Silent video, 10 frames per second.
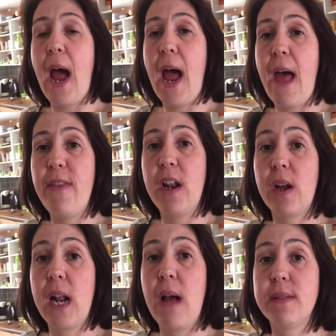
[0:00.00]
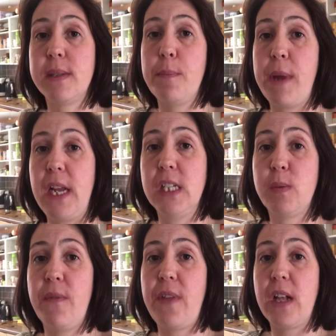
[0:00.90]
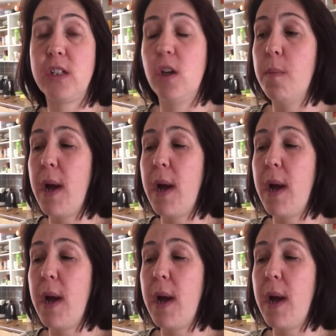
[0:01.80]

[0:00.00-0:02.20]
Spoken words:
And then I'm going to have some beans with that too.